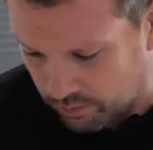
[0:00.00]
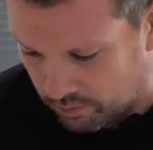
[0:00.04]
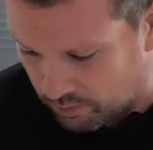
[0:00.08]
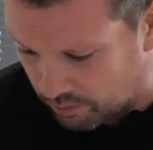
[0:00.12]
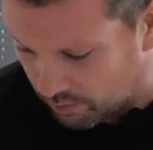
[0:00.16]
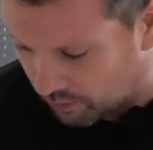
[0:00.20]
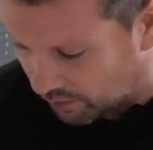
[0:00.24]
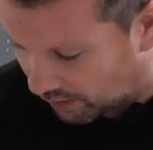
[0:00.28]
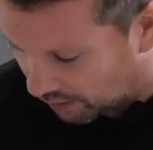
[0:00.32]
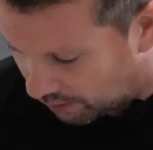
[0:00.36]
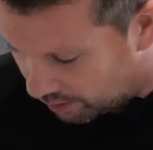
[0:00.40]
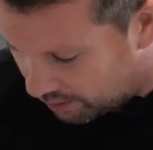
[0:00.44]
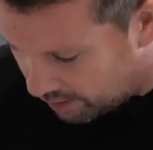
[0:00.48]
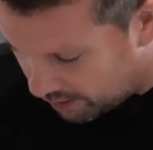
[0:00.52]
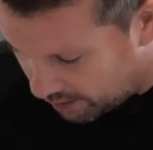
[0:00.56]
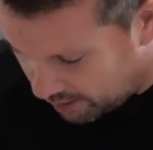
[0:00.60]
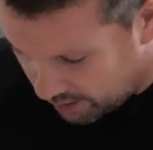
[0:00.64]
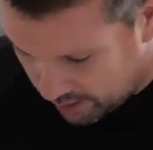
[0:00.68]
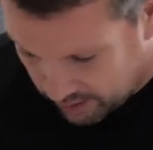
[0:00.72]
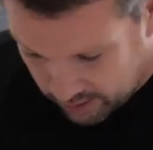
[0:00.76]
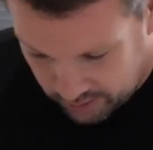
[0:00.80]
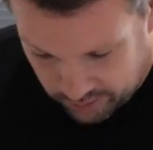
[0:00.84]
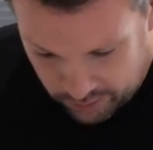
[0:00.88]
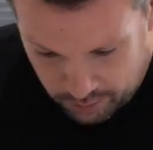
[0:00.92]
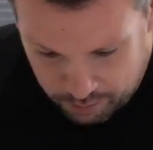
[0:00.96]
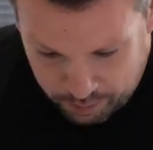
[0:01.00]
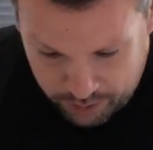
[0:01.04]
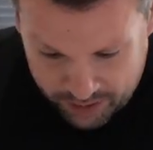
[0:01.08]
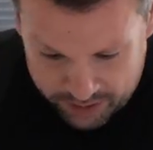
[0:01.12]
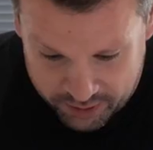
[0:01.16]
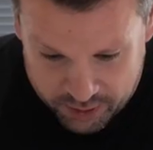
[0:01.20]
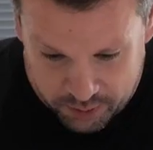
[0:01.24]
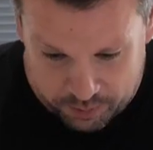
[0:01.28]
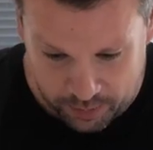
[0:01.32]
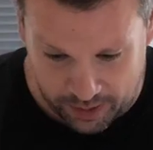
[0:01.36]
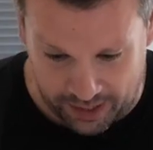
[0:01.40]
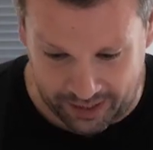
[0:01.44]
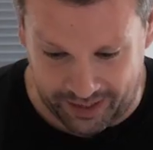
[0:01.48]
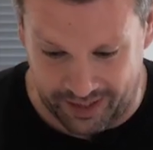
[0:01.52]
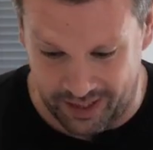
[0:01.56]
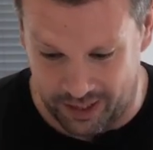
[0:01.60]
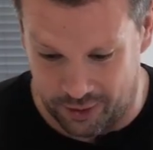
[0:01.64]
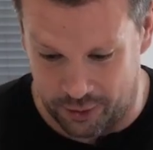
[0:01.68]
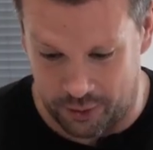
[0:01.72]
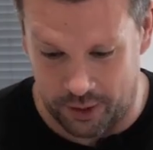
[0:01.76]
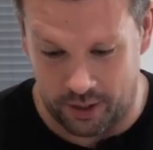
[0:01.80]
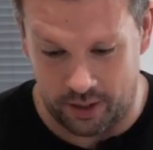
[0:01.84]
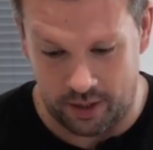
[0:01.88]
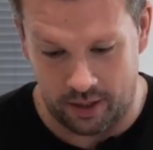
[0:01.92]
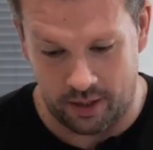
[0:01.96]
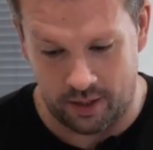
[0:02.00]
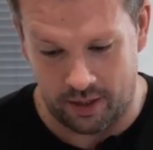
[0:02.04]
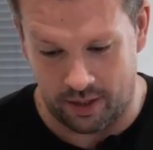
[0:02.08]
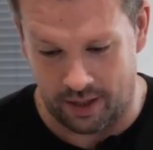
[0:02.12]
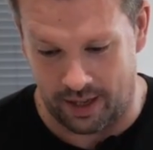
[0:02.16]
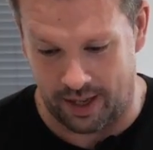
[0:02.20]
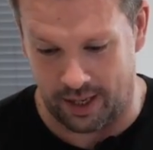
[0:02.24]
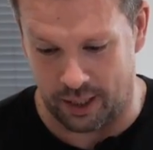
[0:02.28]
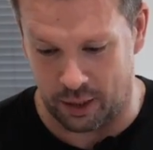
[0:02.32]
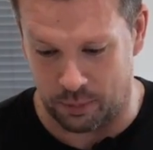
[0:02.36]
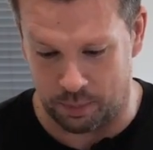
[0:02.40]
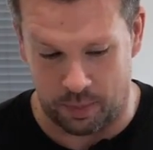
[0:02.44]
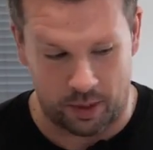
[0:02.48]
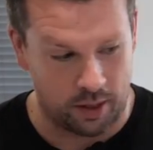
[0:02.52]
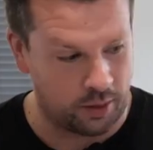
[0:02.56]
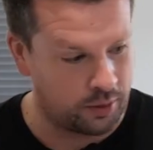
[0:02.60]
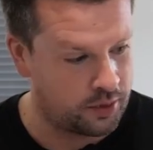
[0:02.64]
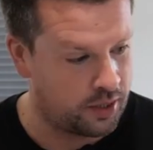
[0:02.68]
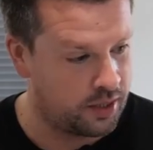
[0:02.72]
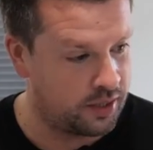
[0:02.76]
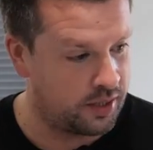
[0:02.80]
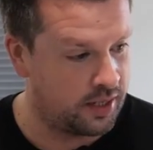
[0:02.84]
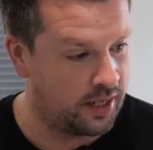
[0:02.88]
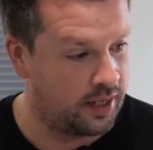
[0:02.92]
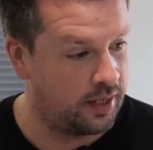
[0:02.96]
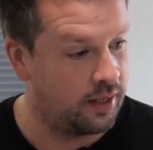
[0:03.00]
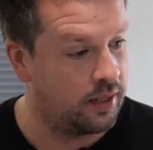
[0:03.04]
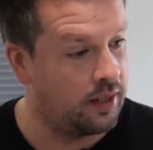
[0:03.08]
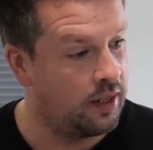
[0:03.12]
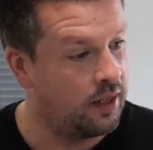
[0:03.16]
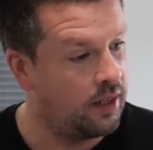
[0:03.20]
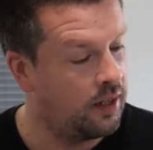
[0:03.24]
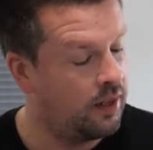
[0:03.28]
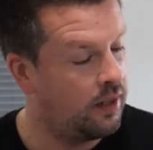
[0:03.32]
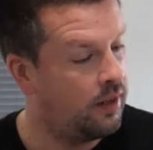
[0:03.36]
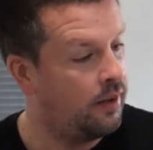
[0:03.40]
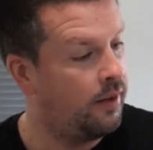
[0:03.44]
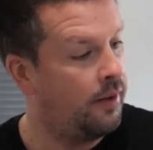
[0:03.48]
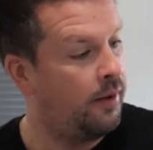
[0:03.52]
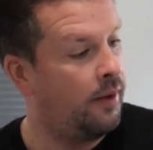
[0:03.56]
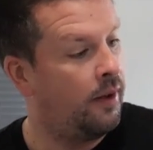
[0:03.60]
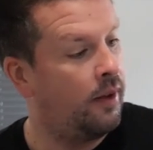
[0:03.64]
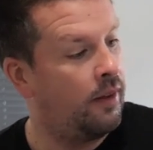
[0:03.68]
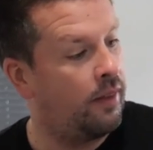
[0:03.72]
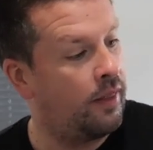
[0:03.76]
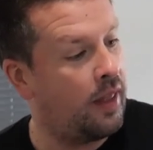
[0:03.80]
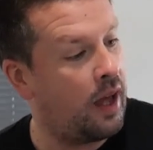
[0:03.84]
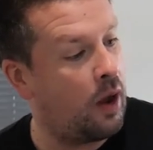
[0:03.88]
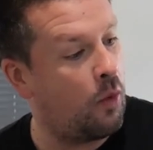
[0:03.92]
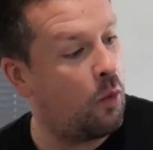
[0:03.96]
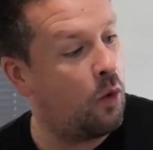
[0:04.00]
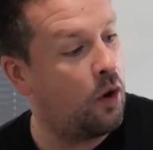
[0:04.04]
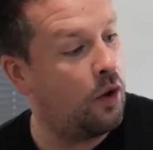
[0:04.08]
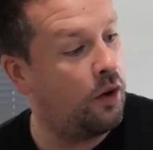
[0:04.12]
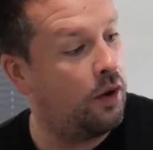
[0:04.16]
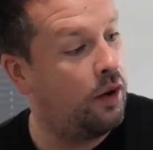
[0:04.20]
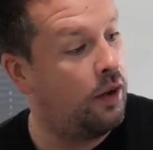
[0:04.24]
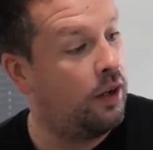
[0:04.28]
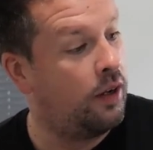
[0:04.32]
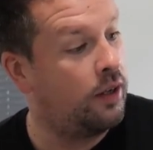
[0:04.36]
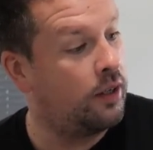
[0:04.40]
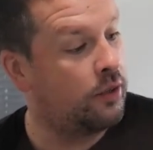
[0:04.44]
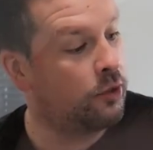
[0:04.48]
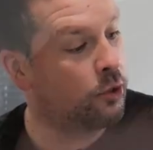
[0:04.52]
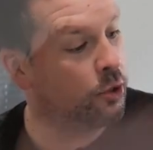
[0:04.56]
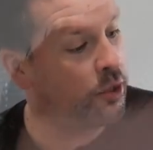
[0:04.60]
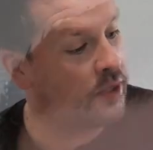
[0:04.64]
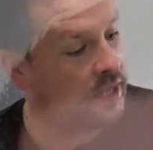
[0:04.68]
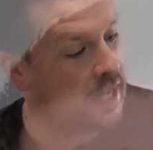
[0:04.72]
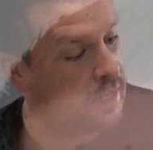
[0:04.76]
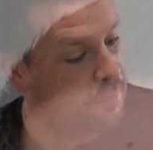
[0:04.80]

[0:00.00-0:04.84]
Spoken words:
had got the Xbox Series X. Now, I must